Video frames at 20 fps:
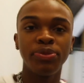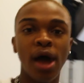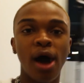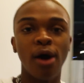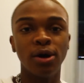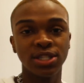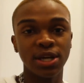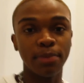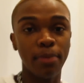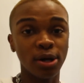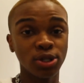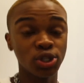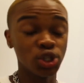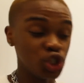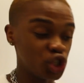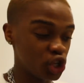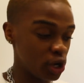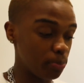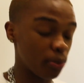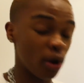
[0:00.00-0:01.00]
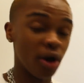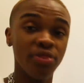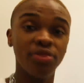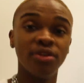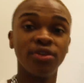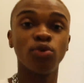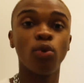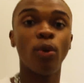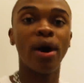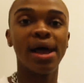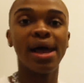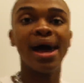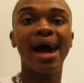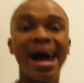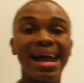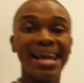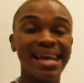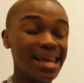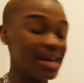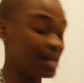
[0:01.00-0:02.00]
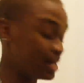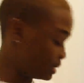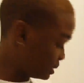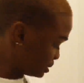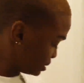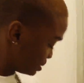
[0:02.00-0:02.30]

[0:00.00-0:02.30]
I was about to trip on this wire again.